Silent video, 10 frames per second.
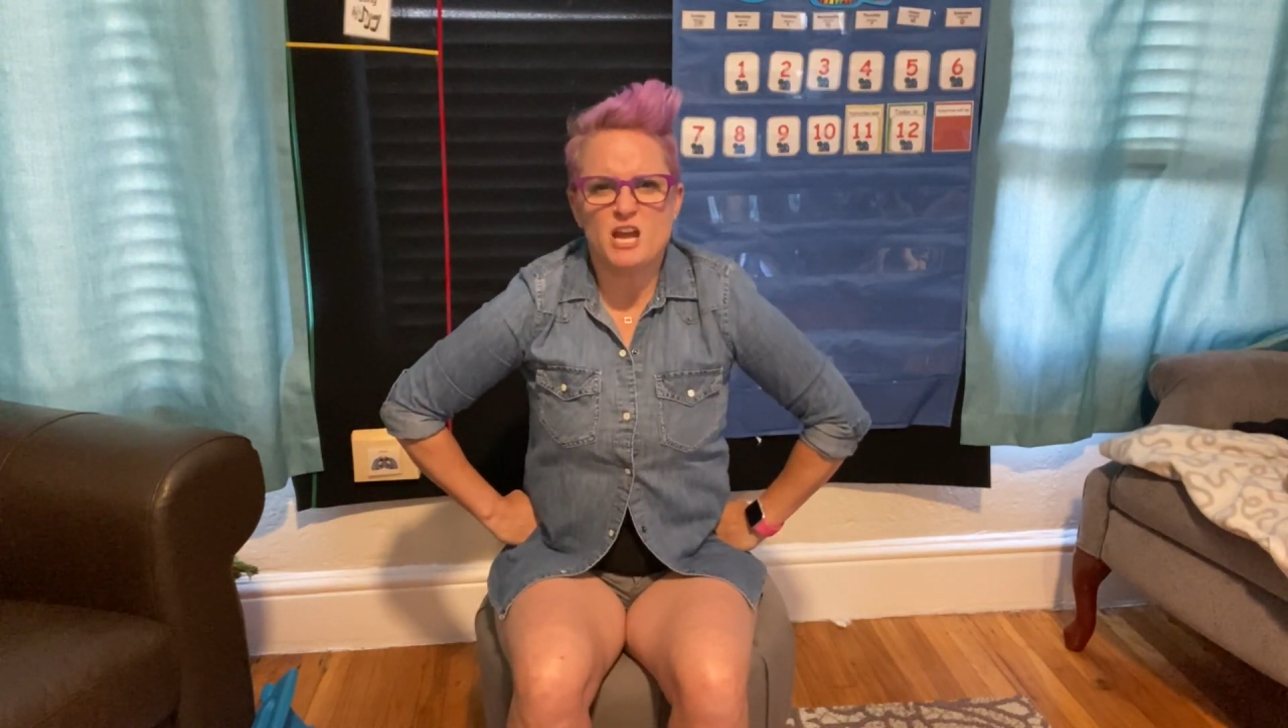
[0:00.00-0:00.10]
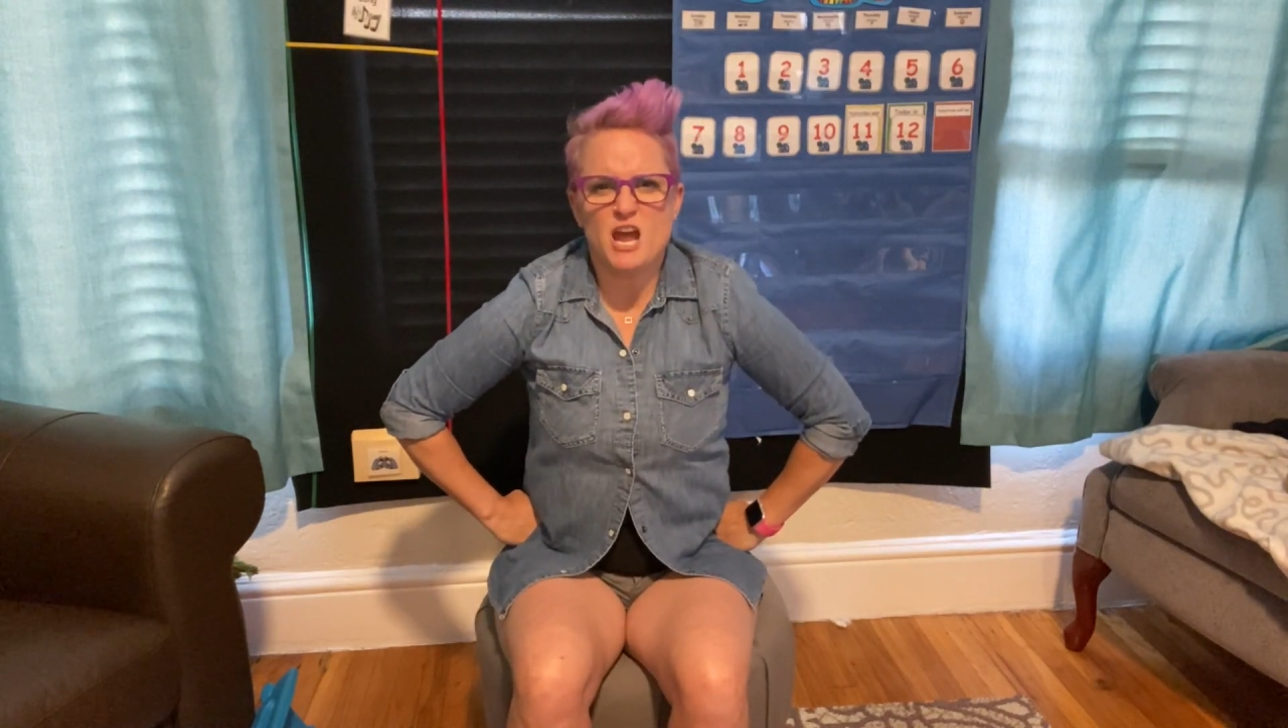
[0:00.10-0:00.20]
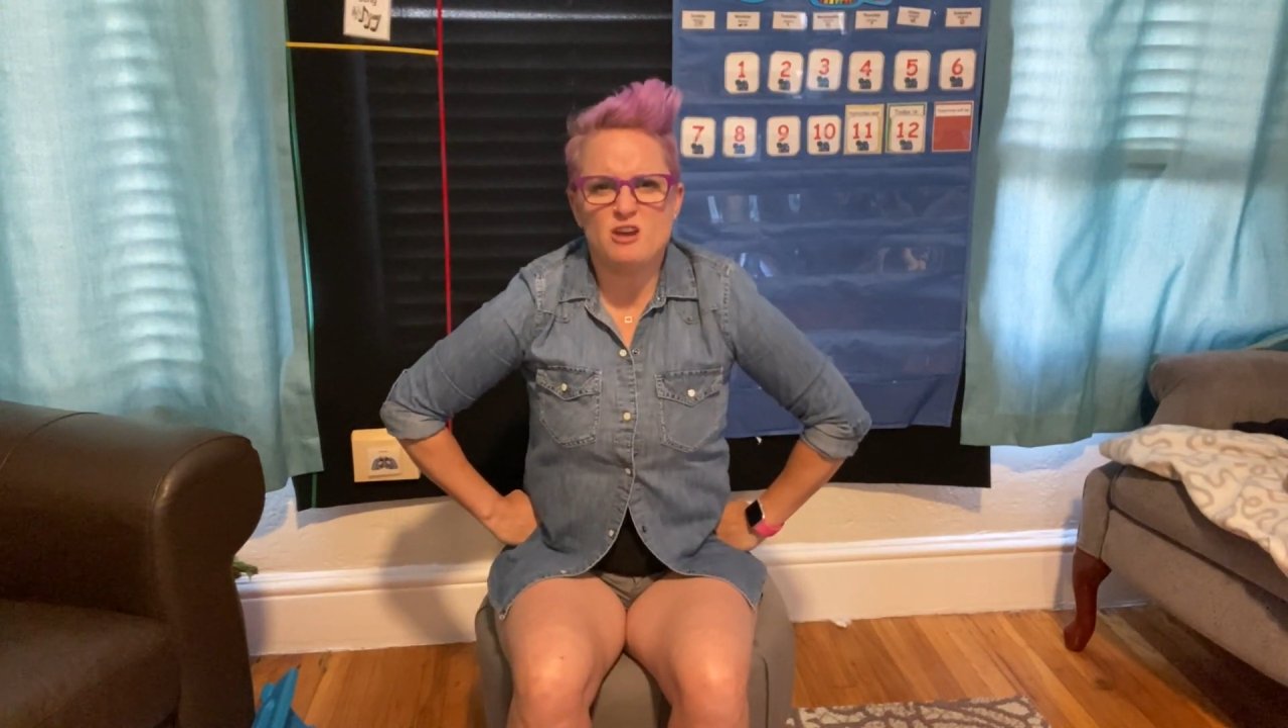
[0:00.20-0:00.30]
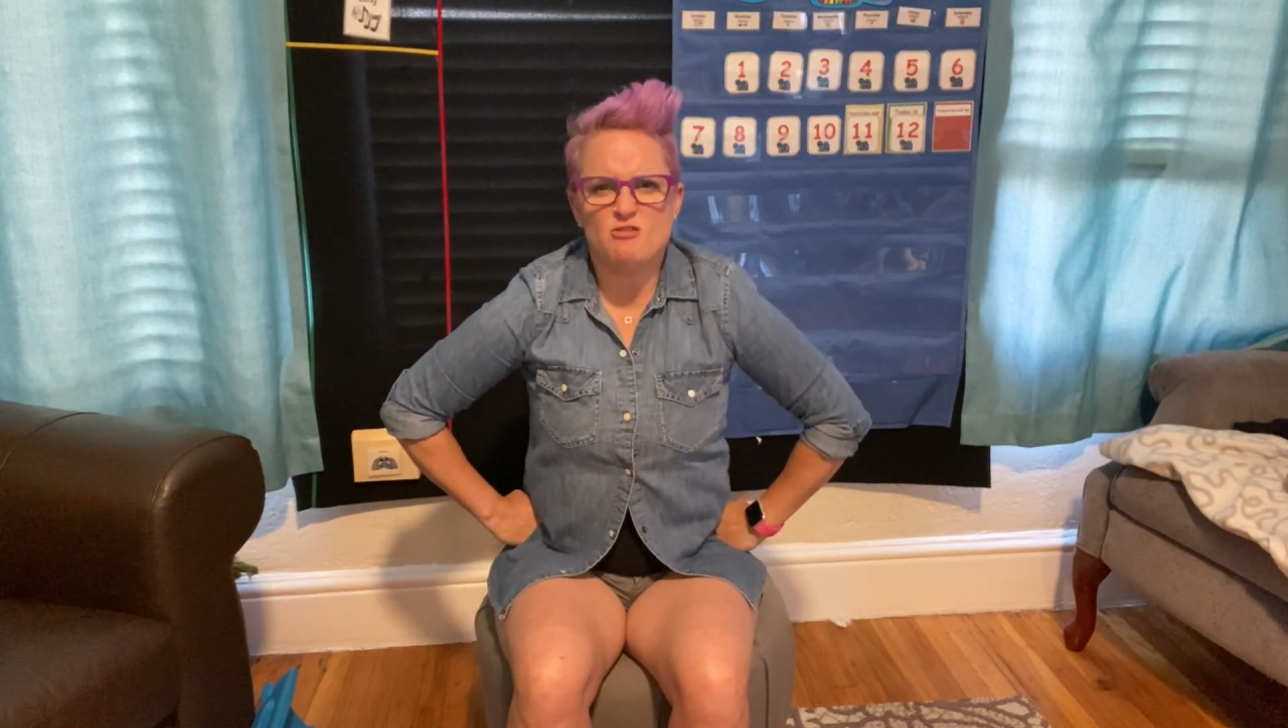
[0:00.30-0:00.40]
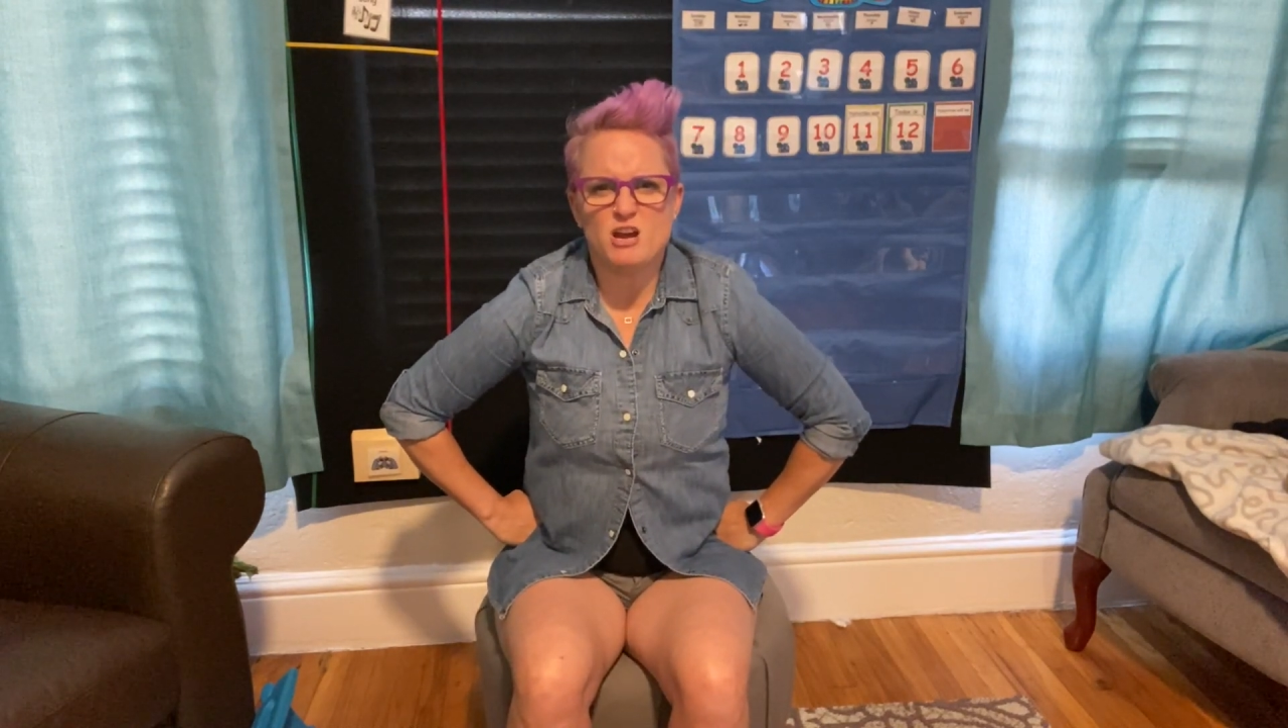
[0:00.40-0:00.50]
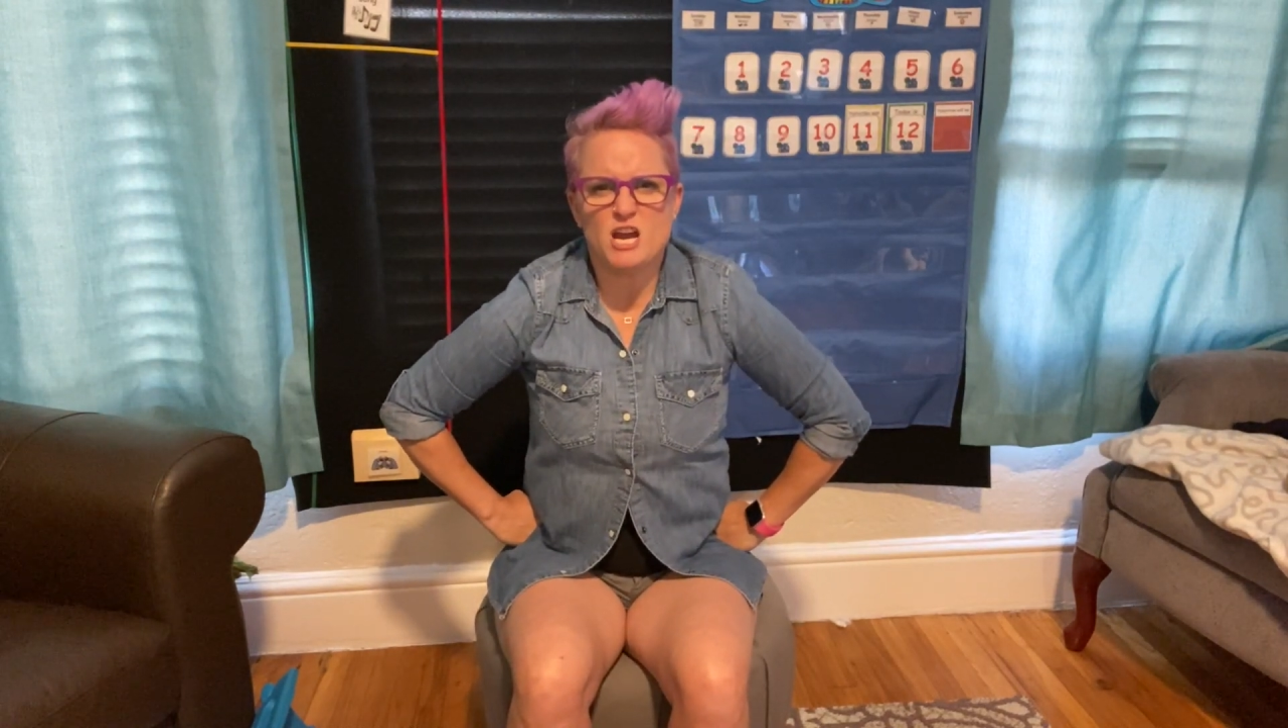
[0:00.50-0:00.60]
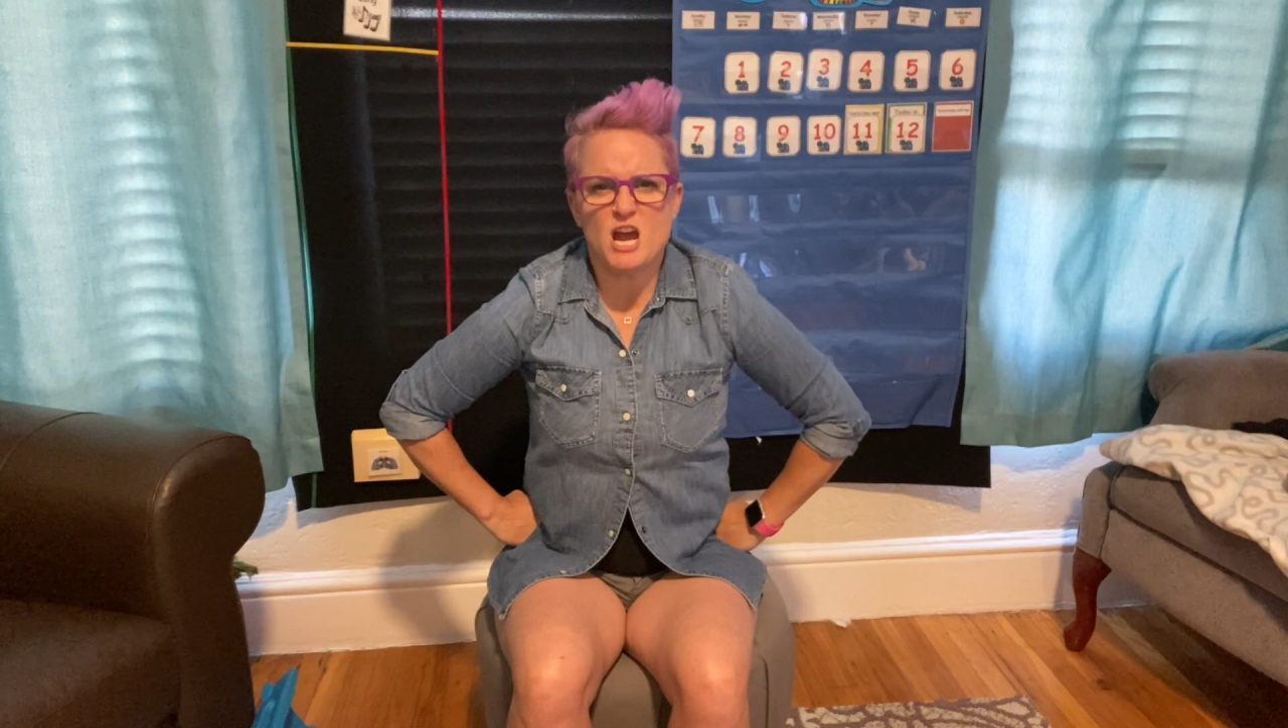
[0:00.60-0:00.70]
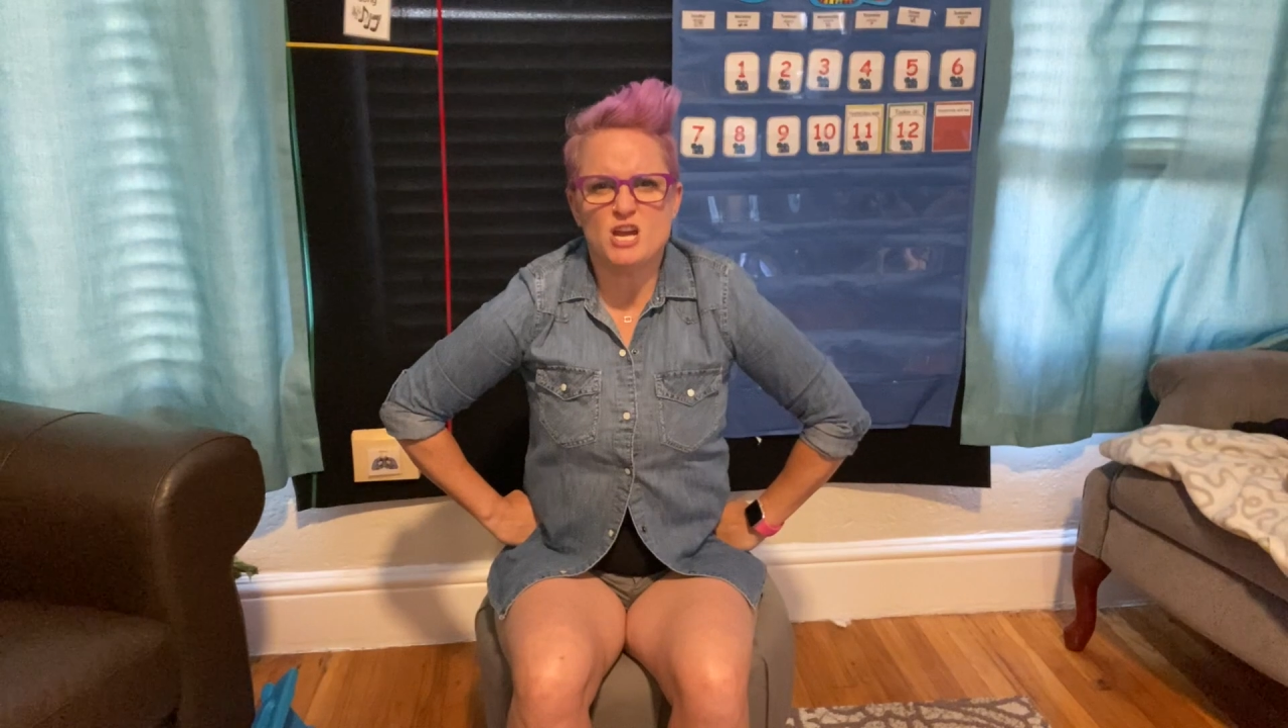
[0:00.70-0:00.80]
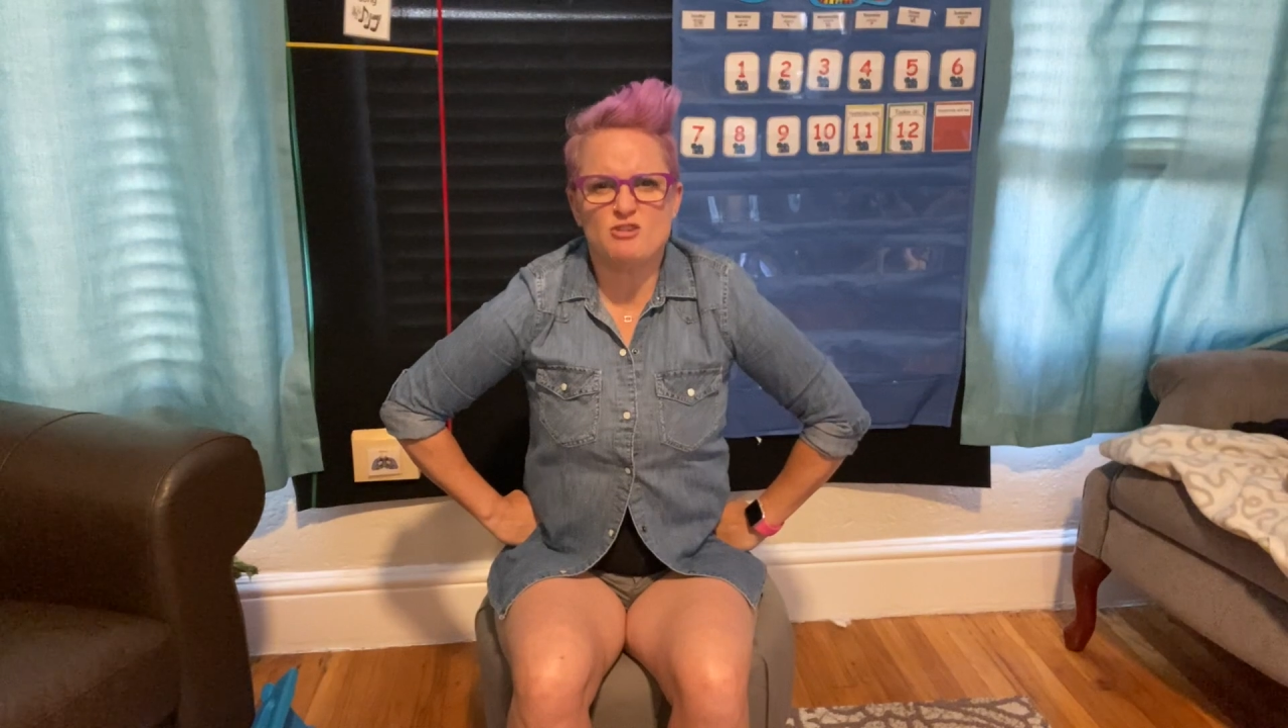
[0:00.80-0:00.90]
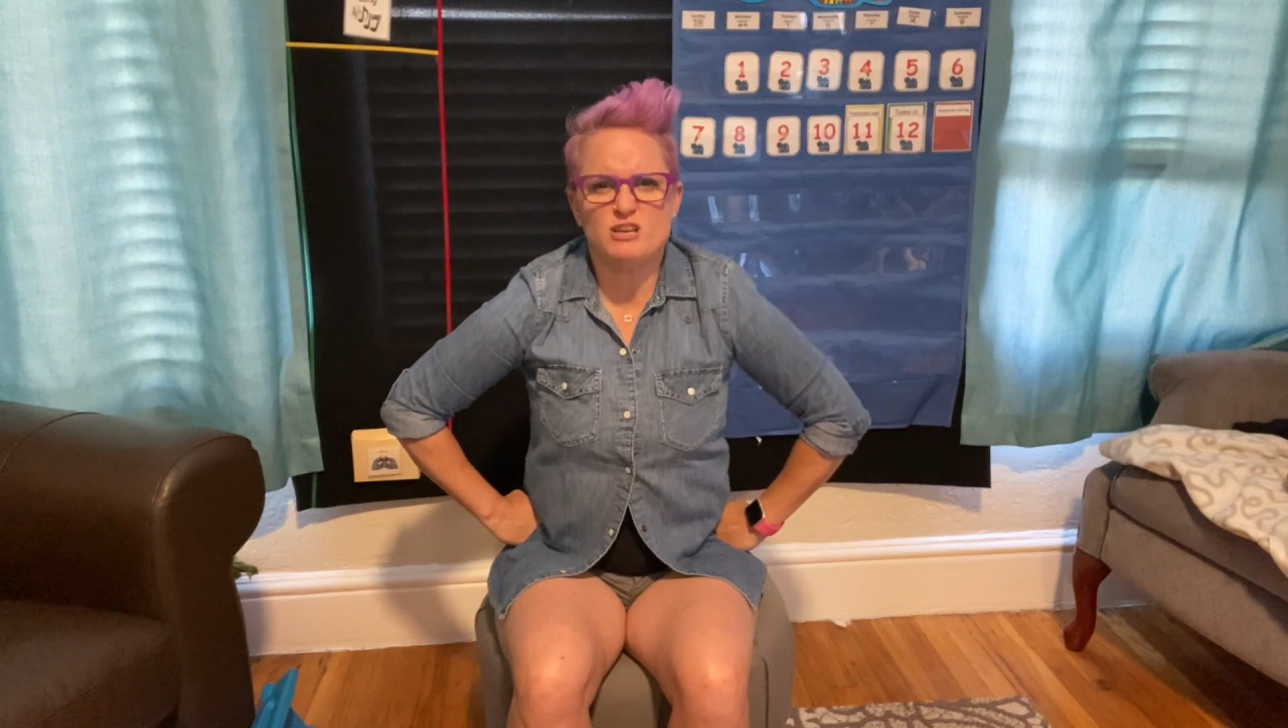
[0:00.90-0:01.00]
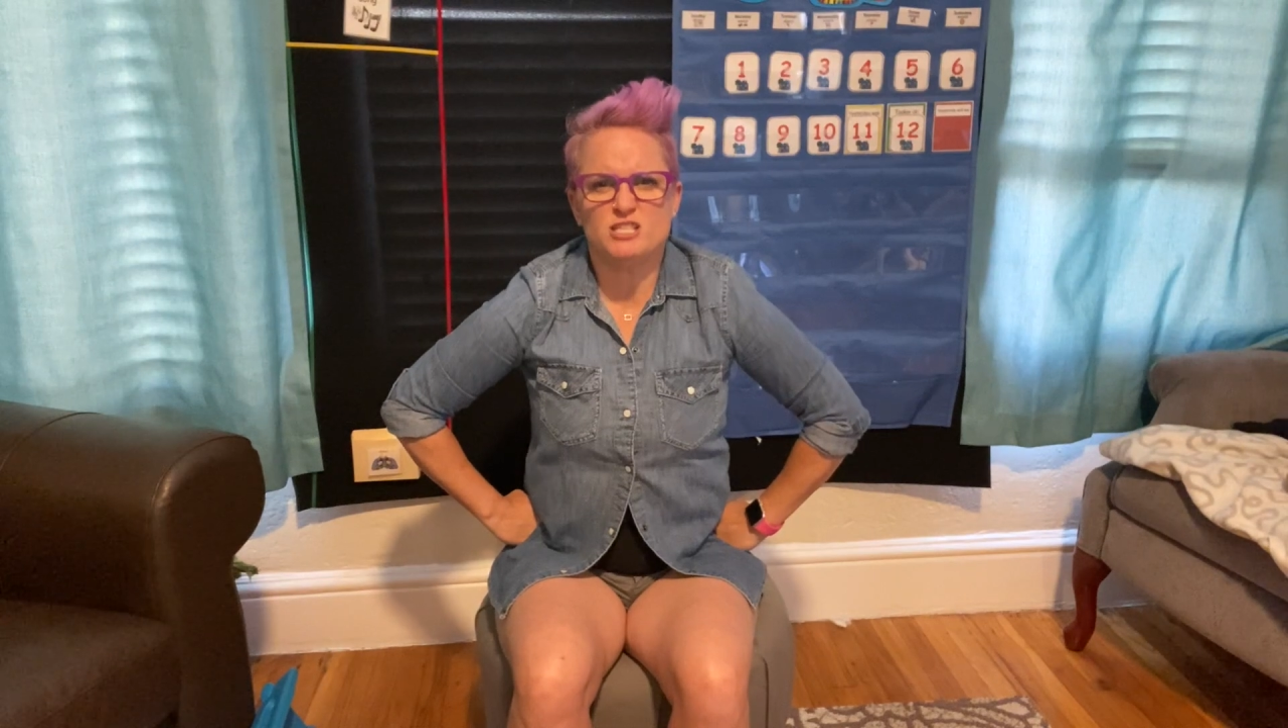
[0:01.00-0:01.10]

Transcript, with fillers: angry, angry,